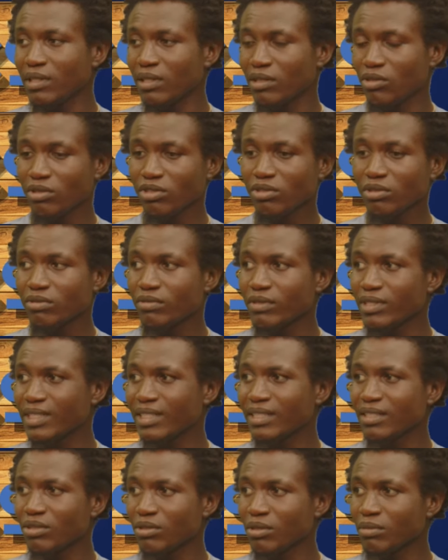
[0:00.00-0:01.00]
you're just
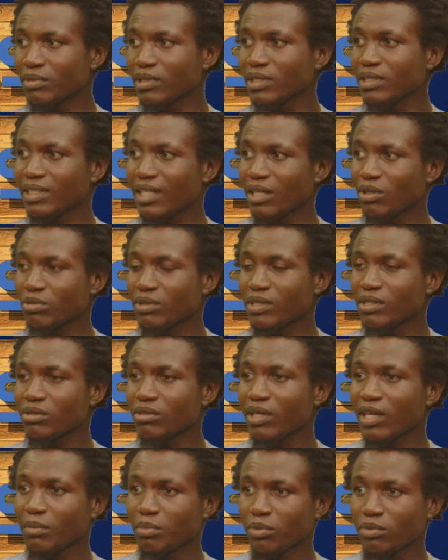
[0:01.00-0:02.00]
creating something that will
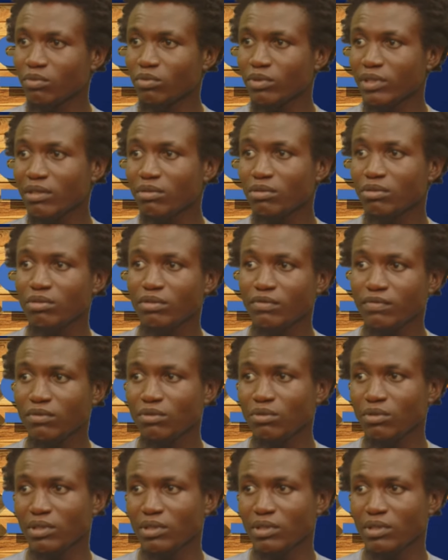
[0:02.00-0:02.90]
still happen without you even